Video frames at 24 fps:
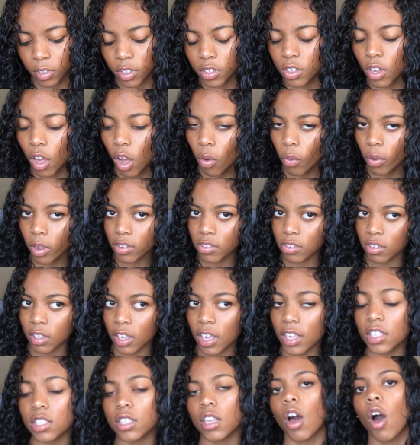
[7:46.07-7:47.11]
It's always,
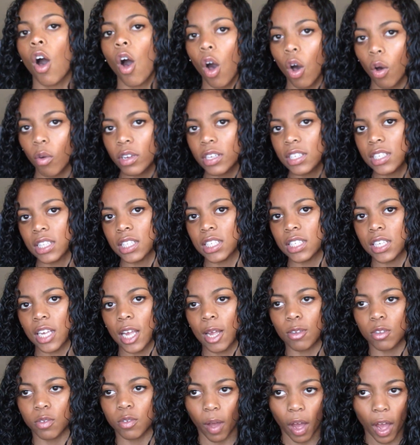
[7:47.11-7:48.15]
it's always in the
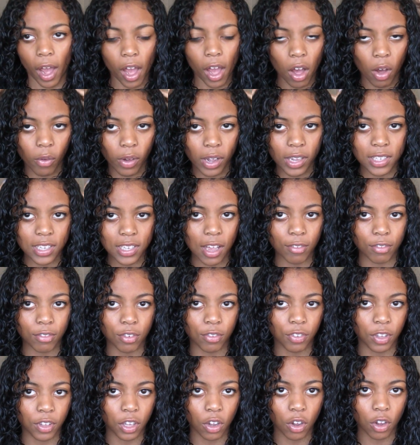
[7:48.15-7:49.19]
same spot. I always have
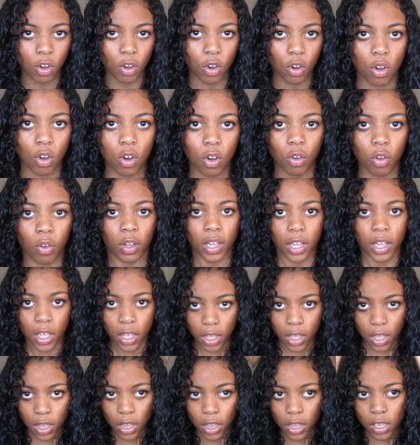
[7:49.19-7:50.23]
to finger curl
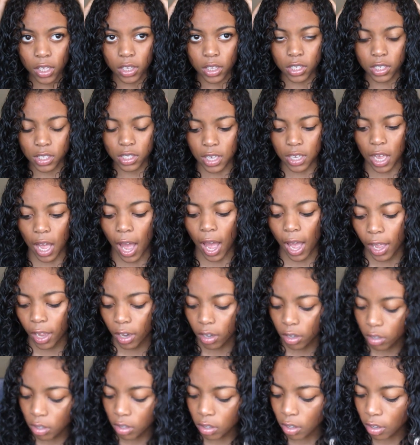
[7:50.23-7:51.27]
the
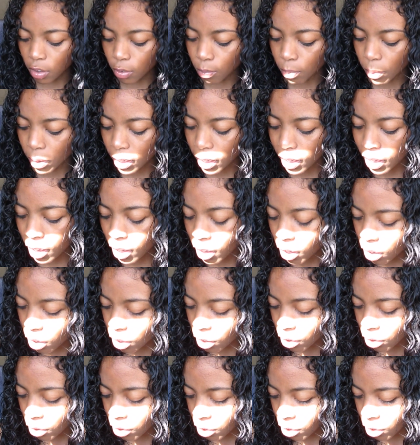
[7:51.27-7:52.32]
side of my
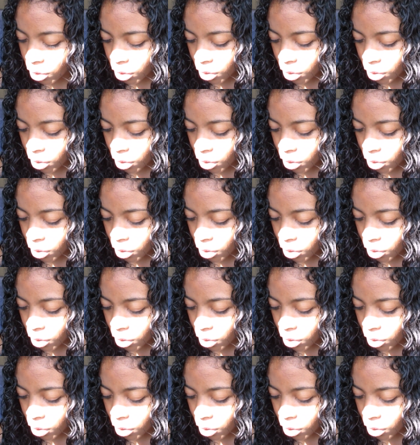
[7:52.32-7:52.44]
hair.